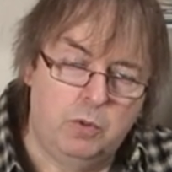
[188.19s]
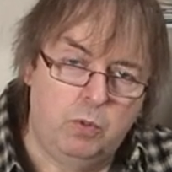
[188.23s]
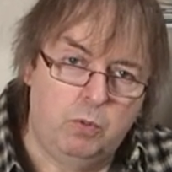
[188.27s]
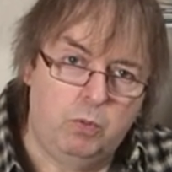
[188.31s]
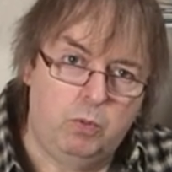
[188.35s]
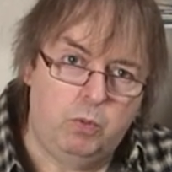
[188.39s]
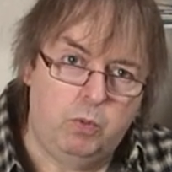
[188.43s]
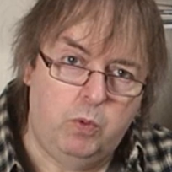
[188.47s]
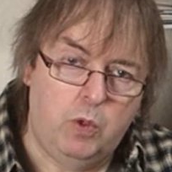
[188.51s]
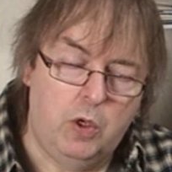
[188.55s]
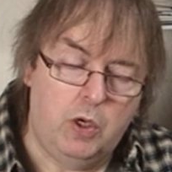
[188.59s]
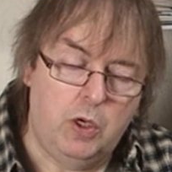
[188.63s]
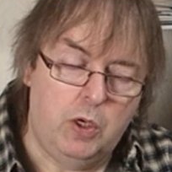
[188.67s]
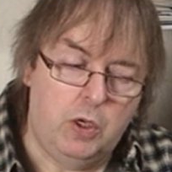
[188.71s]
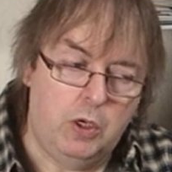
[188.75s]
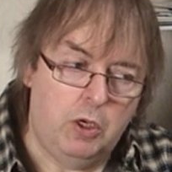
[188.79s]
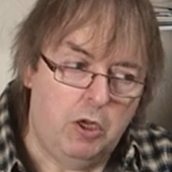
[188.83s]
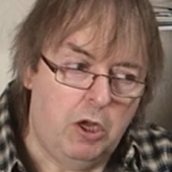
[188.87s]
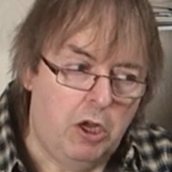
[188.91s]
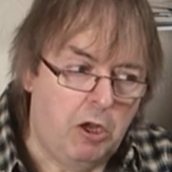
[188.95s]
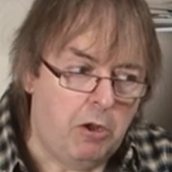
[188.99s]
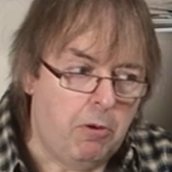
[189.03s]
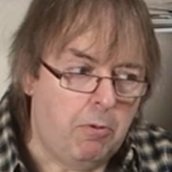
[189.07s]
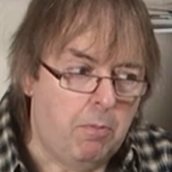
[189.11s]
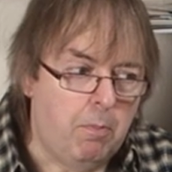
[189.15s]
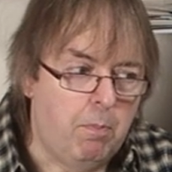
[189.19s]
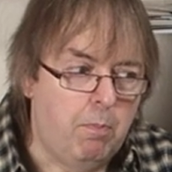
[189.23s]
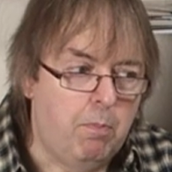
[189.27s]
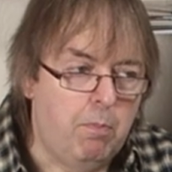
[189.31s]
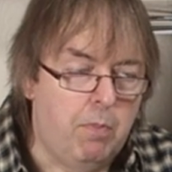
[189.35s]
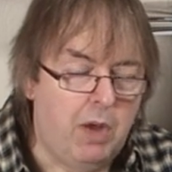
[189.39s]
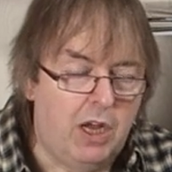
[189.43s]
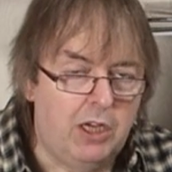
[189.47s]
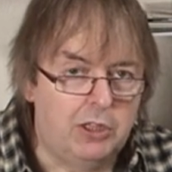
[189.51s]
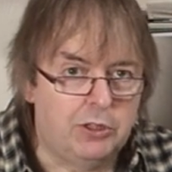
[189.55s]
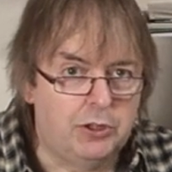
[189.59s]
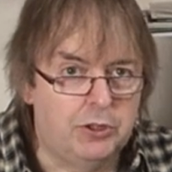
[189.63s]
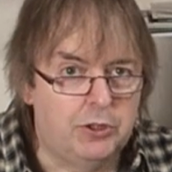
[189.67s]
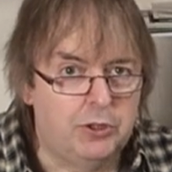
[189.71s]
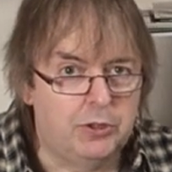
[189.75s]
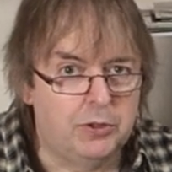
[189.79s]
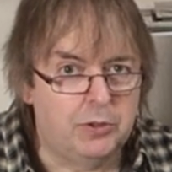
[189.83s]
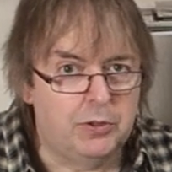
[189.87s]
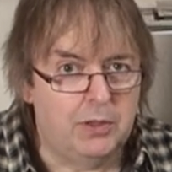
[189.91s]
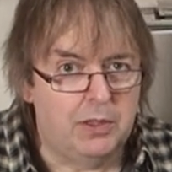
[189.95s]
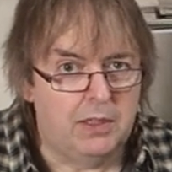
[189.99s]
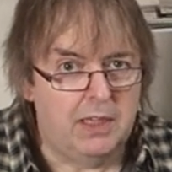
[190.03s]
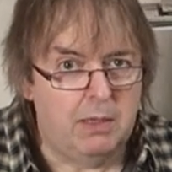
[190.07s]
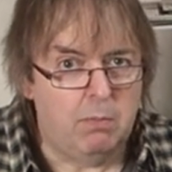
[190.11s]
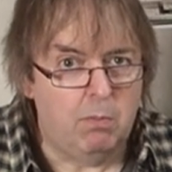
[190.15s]
were
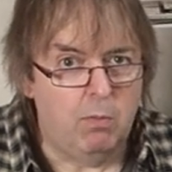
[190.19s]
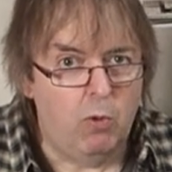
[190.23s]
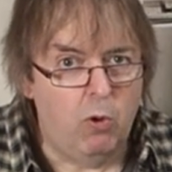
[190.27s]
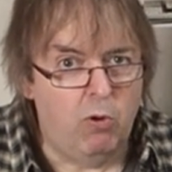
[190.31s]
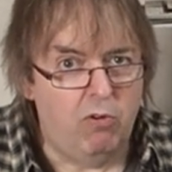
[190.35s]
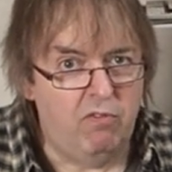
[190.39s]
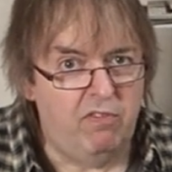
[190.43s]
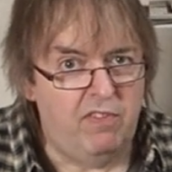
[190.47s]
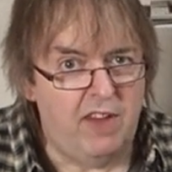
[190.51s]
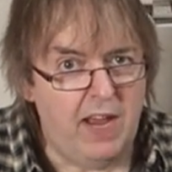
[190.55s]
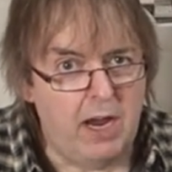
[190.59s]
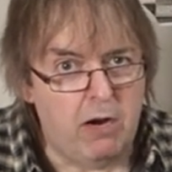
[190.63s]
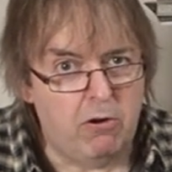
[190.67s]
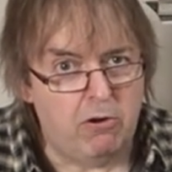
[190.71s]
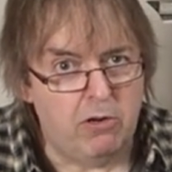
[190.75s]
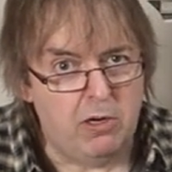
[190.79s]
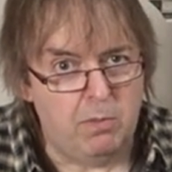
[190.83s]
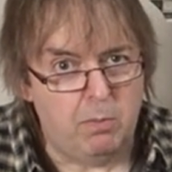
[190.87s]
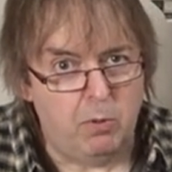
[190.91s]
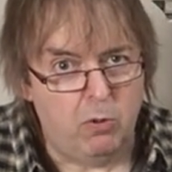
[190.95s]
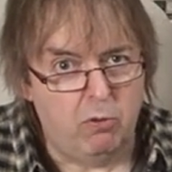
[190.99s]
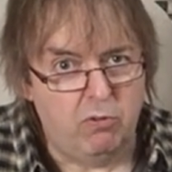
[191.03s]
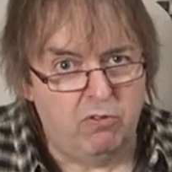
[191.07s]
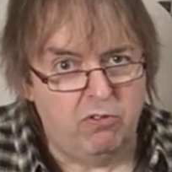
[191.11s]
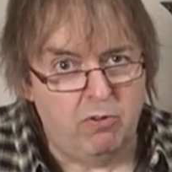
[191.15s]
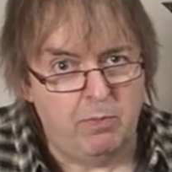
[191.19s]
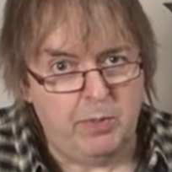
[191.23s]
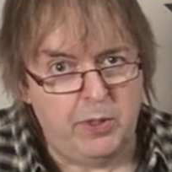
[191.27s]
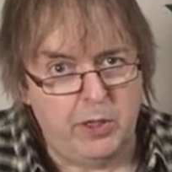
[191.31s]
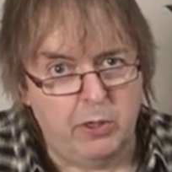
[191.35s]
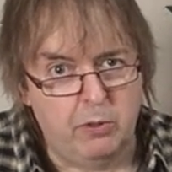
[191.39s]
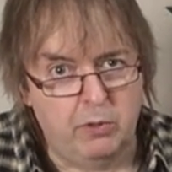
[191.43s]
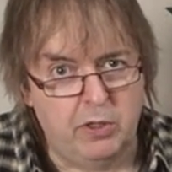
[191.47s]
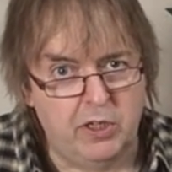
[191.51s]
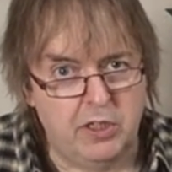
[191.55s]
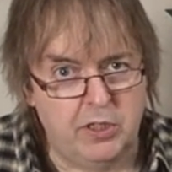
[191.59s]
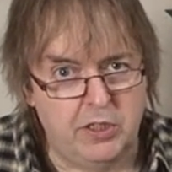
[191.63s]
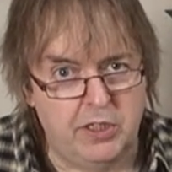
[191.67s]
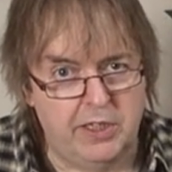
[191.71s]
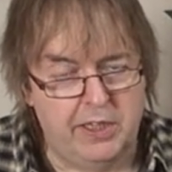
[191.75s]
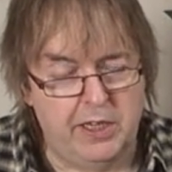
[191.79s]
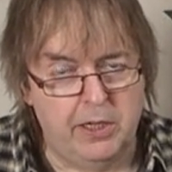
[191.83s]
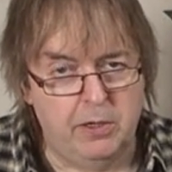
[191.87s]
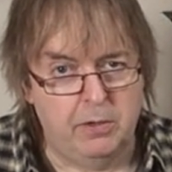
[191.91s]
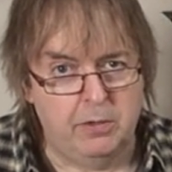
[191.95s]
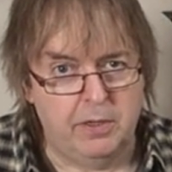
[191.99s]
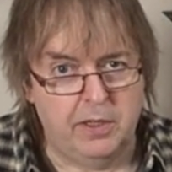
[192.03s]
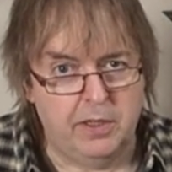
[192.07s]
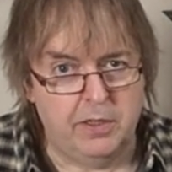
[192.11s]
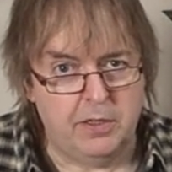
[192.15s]
much more variable from unit to
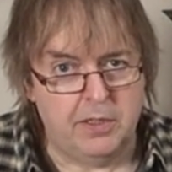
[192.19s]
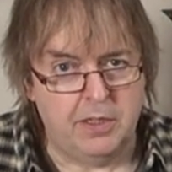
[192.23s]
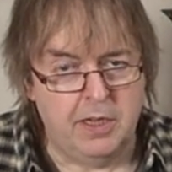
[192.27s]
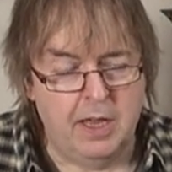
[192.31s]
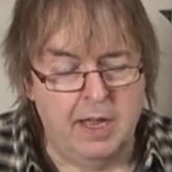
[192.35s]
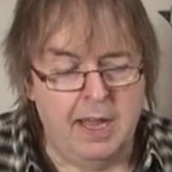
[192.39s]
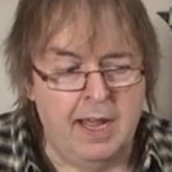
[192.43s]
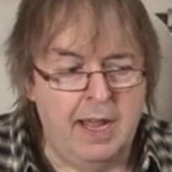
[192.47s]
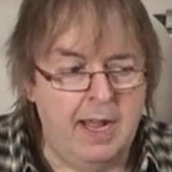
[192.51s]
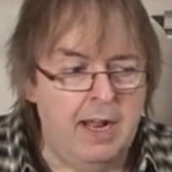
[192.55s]
unit.